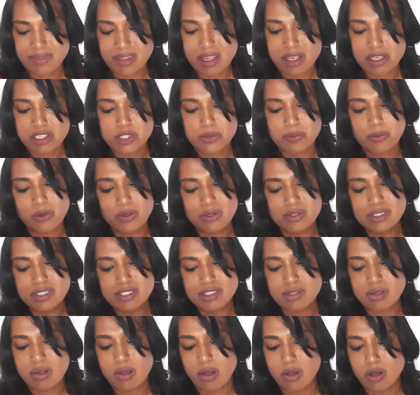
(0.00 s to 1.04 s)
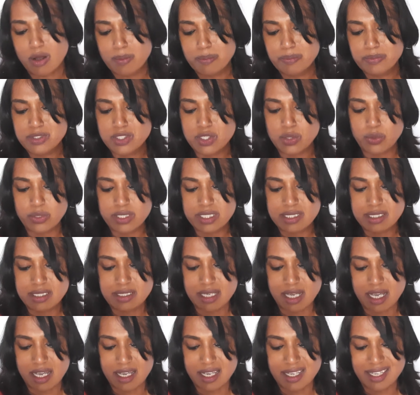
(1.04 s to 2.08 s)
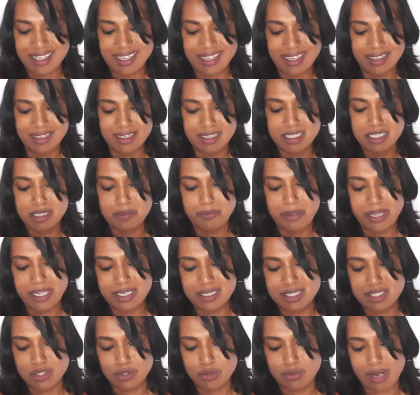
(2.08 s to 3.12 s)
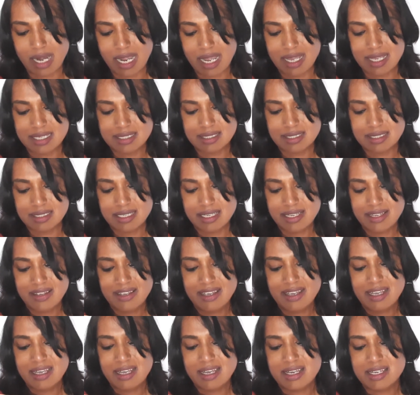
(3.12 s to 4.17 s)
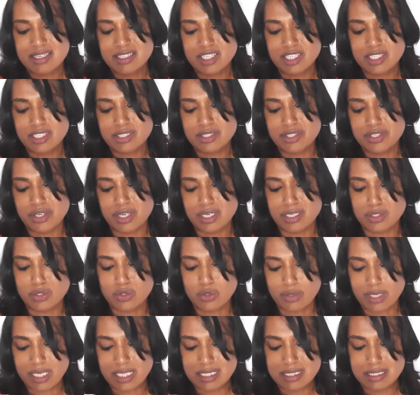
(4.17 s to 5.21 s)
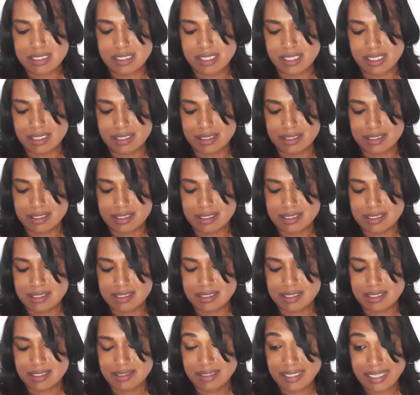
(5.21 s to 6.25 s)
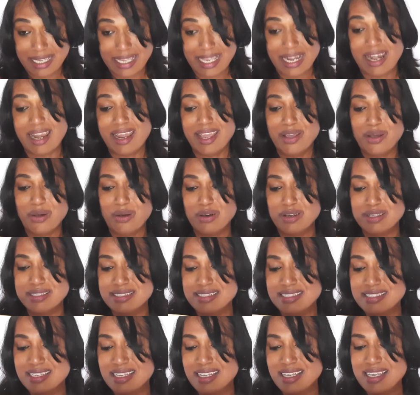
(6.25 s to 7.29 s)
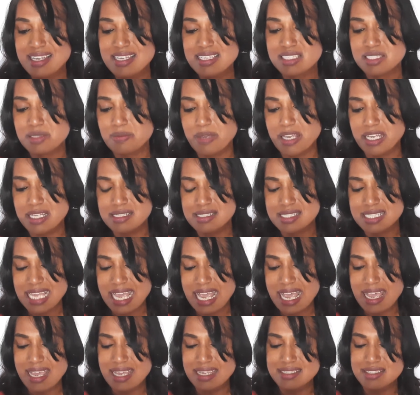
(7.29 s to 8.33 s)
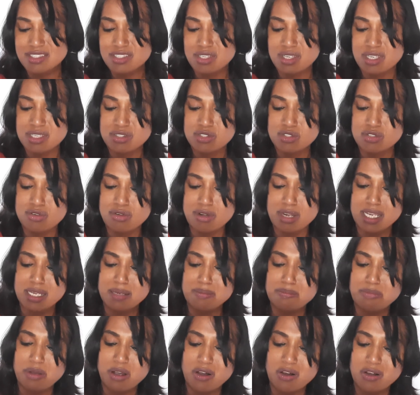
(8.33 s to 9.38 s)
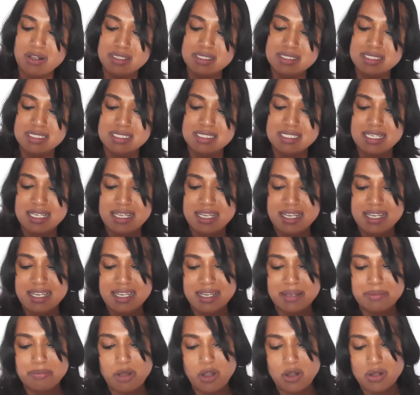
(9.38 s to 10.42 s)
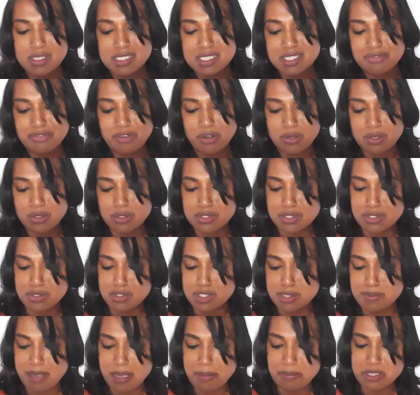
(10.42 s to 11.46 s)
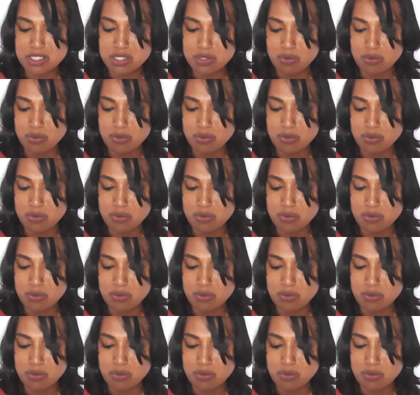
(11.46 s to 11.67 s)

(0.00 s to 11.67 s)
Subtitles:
spoons, comb, twist tie, ink, paint, grass, detergent, grease, tears, crayons, smells, hands, string, balls, photos, newspapers,